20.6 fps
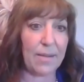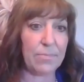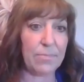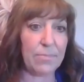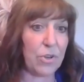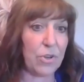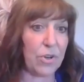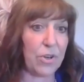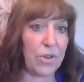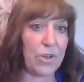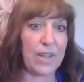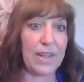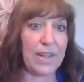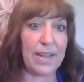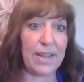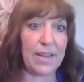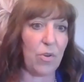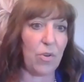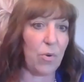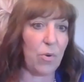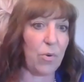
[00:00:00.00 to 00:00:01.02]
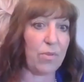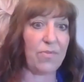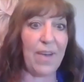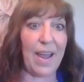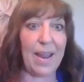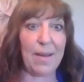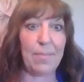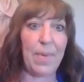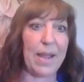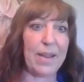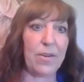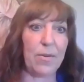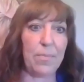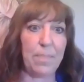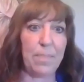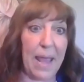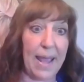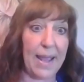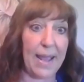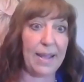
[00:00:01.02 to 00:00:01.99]
I'm sure you can get notified by your
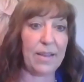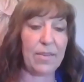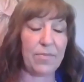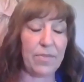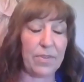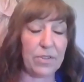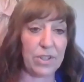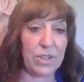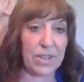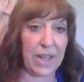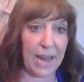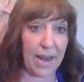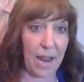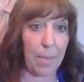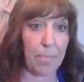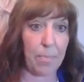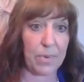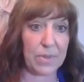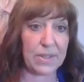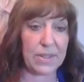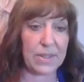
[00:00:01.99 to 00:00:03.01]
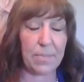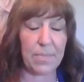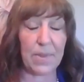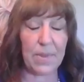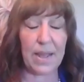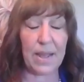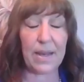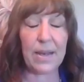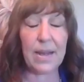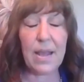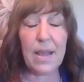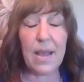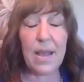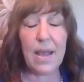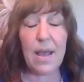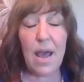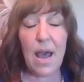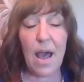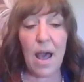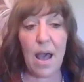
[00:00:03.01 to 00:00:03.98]
bank if you're set up with something
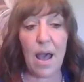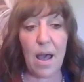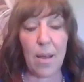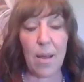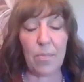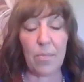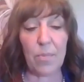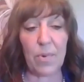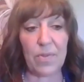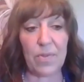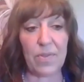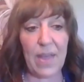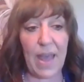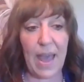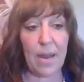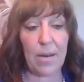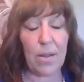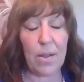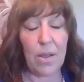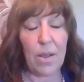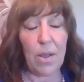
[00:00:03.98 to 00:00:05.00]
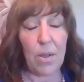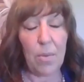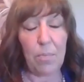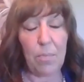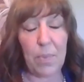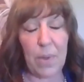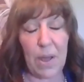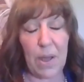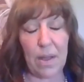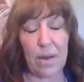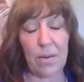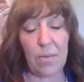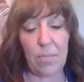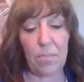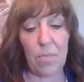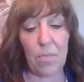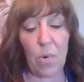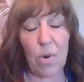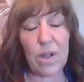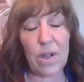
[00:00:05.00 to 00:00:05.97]
with that. But
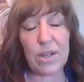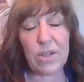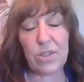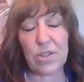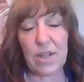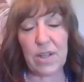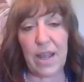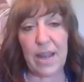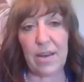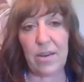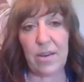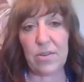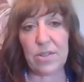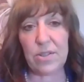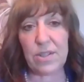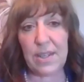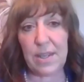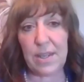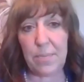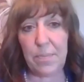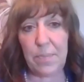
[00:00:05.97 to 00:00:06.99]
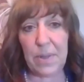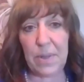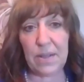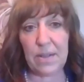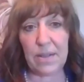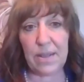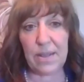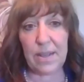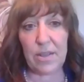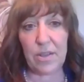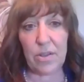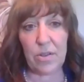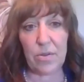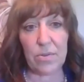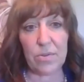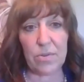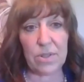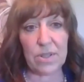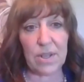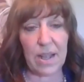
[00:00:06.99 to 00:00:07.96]
mortgage lenders typically
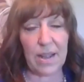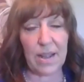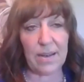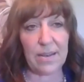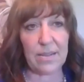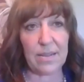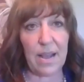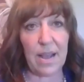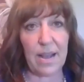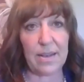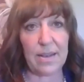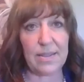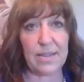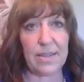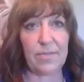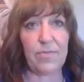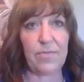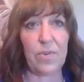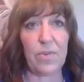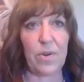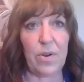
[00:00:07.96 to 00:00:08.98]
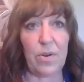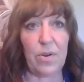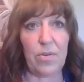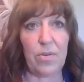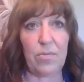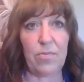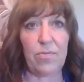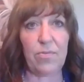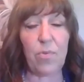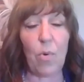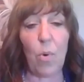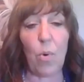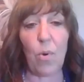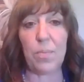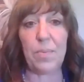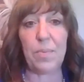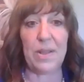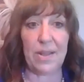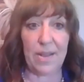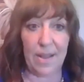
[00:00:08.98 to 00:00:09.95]
use a different
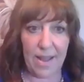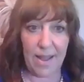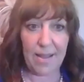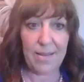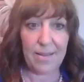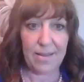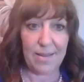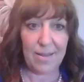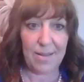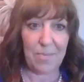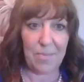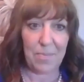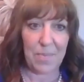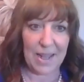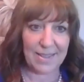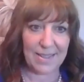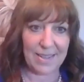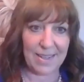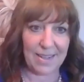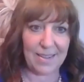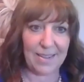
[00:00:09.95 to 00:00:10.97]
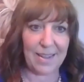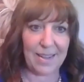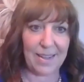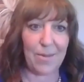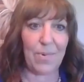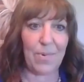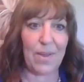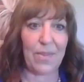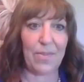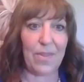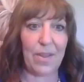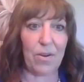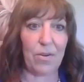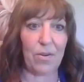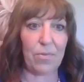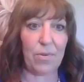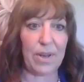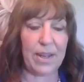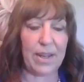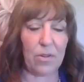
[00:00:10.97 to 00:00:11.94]
formula, basically, when
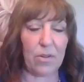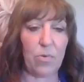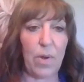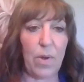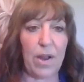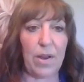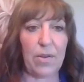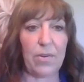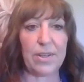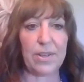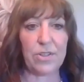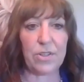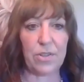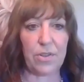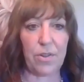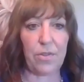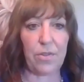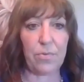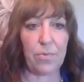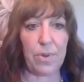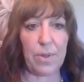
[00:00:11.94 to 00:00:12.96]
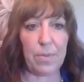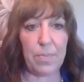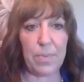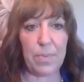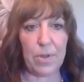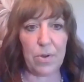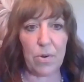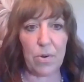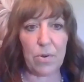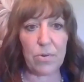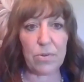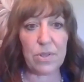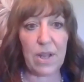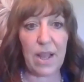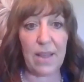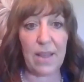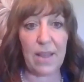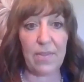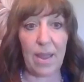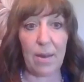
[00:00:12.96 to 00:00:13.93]
they're inquiring to the 3 bureaus.
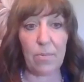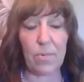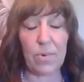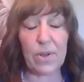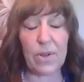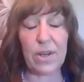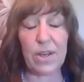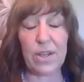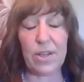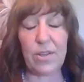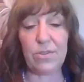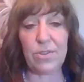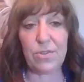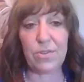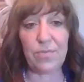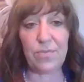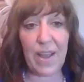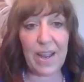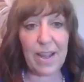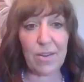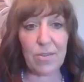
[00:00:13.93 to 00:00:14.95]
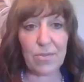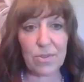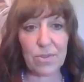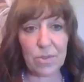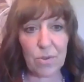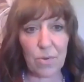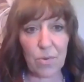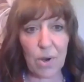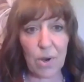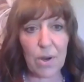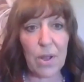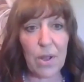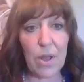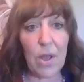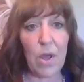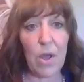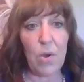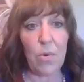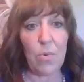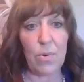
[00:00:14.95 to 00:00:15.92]
And then we're going to use your FICO score,
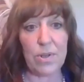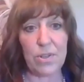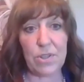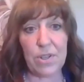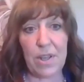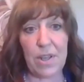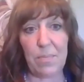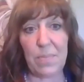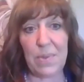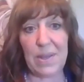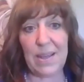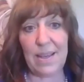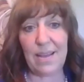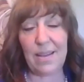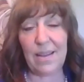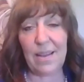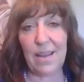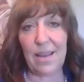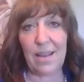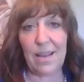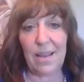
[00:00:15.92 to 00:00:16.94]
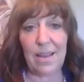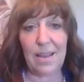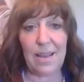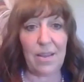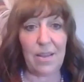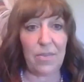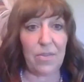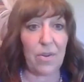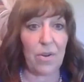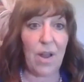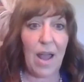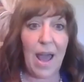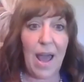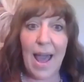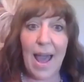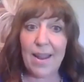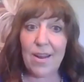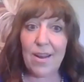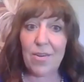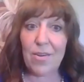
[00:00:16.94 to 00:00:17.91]
which can be either
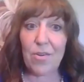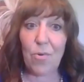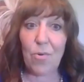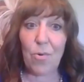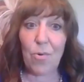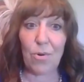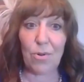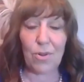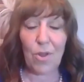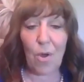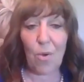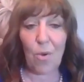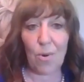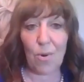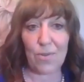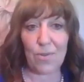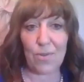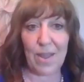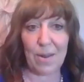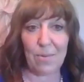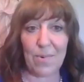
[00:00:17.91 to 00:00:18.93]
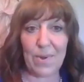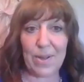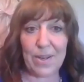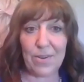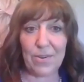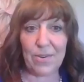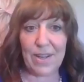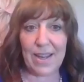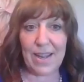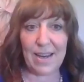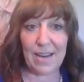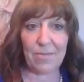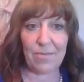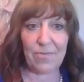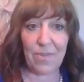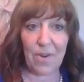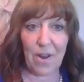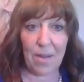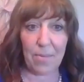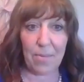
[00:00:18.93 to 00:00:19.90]
higher or lower than what you're getting
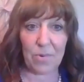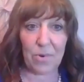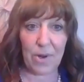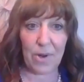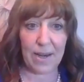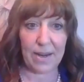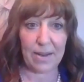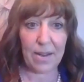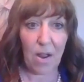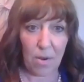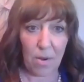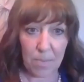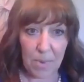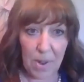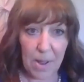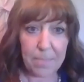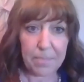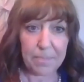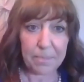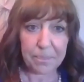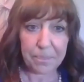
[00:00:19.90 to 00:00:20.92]
from Credit Karma.